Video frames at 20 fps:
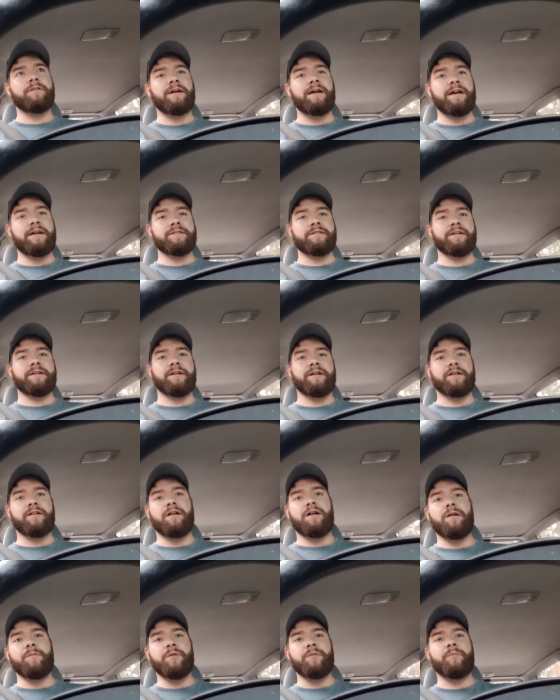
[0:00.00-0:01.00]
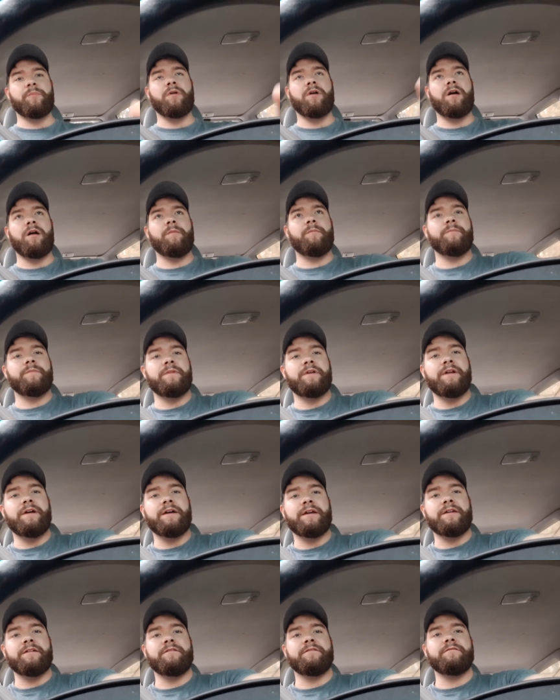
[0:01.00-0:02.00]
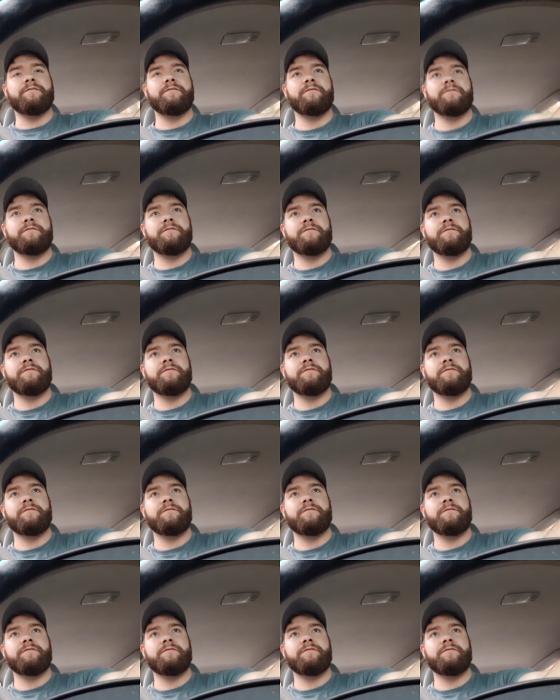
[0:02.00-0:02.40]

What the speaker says: has like a common problem that I can